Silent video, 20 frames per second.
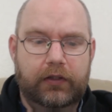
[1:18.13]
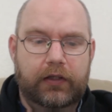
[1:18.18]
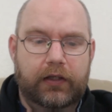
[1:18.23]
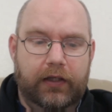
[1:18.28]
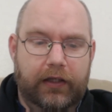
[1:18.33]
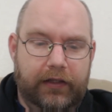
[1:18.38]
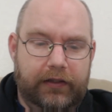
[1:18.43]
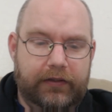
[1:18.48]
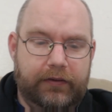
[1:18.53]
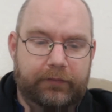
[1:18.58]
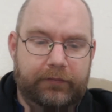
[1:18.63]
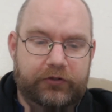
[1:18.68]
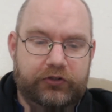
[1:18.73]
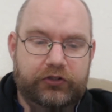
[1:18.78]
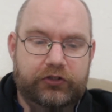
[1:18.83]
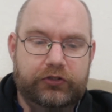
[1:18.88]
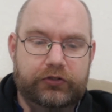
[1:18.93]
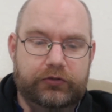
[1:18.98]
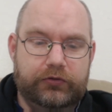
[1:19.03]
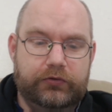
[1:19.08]
And number
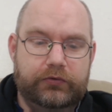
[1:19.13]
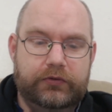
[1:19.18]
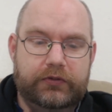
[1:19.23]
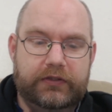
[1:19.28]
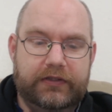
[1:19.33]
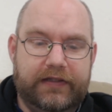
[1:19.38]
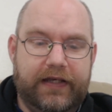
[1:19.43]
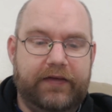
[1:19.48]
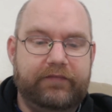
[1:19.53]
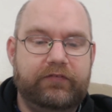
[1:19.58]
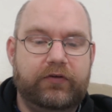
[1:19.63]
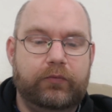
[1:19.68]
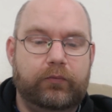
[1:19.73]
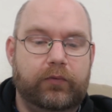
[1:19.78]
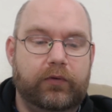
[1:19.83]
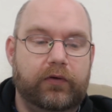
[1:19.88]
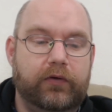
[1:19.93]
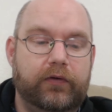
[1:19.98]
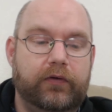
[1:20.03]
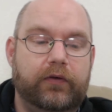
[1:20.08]
two, never
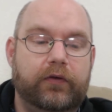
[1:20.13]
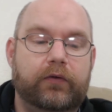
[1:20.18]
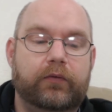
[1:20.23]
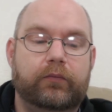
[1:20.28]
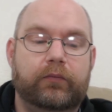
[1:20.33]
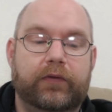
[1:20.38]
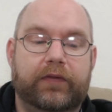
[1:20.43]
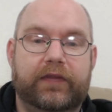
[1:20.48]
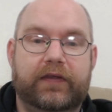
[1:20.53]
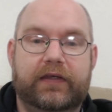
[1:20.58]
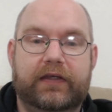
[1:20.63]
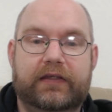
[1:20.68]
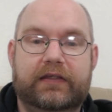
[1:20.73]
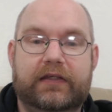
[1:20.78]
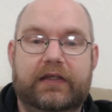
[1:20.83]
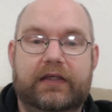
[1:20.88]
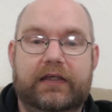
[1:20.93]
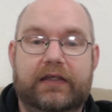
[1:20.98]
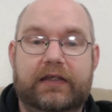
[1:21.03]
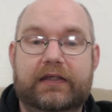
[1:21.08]
work with an
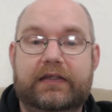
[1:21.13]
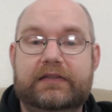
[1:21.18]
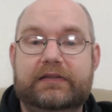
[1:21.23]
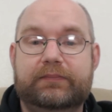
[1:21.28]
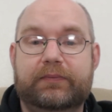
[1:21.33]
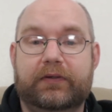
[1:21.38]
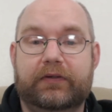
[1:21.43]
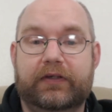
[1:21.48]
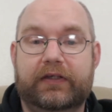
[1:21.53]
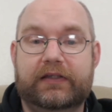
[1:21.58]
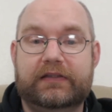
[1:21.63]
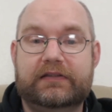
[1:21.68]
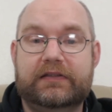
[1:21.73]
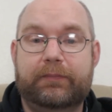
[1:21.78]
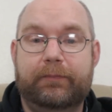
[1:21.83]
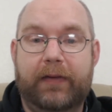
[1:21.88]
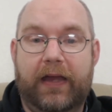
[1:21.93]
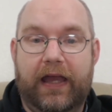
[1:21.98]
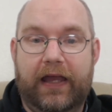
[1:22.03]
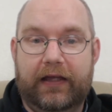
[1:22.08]
inexperienced
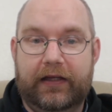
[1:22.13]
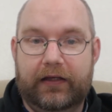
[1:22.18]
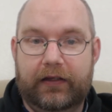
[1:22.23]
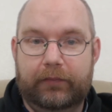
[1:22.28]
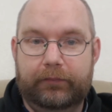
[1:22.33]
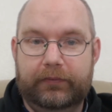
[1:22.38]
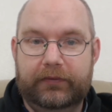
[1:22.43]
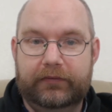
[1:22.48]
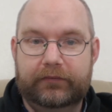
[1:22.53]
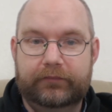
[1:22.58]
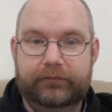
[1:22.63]
backup.